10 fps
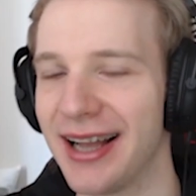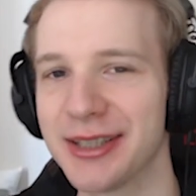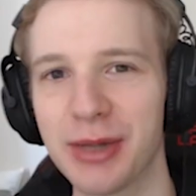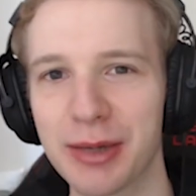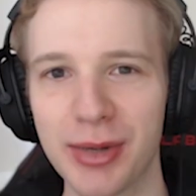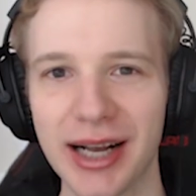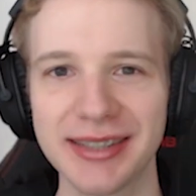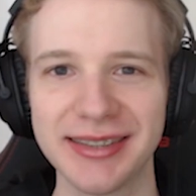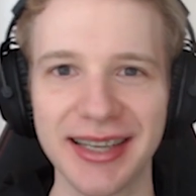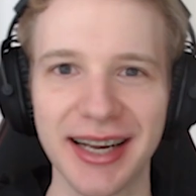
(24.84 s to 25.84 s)
as we are
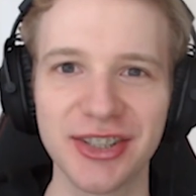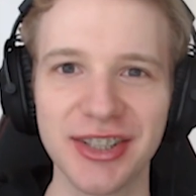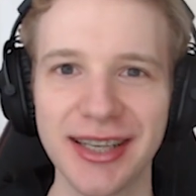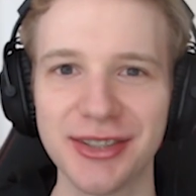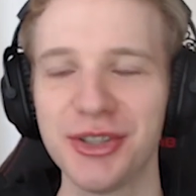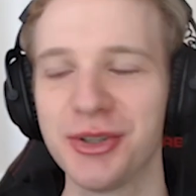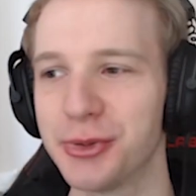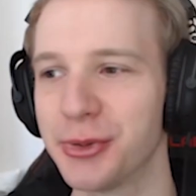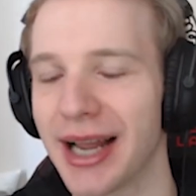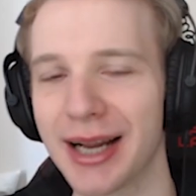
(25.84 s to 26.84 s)
practicing our synergy
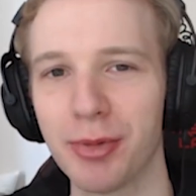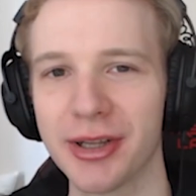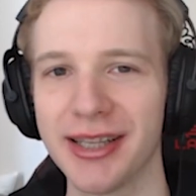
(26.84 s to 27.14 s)
to gank bot